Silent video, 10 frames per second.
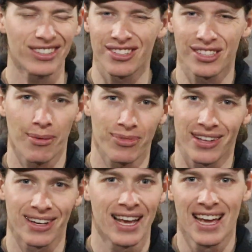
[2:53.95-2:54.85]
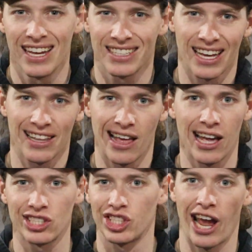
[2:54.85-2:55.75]
Just something, it's got
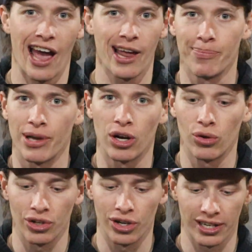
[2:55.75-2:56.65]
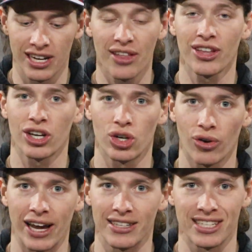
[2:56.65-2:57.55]
that shad minnow look, nothing
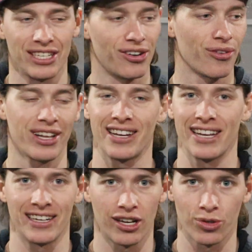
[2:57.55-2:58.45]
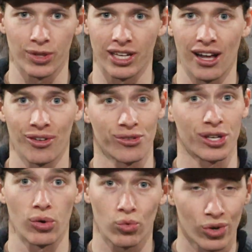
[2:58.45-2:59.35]
crazy. You don't need to get nuts with colors.
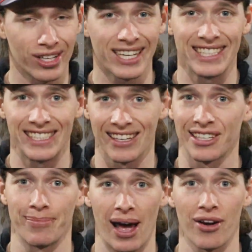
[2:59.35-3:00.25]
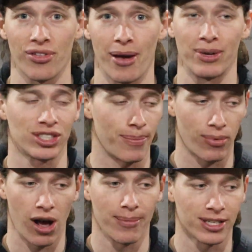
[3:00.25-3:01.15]
It really doesn't matter that much, I
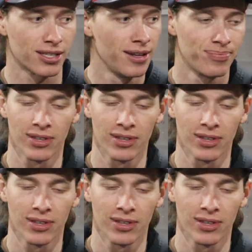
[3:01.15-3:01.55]
promise.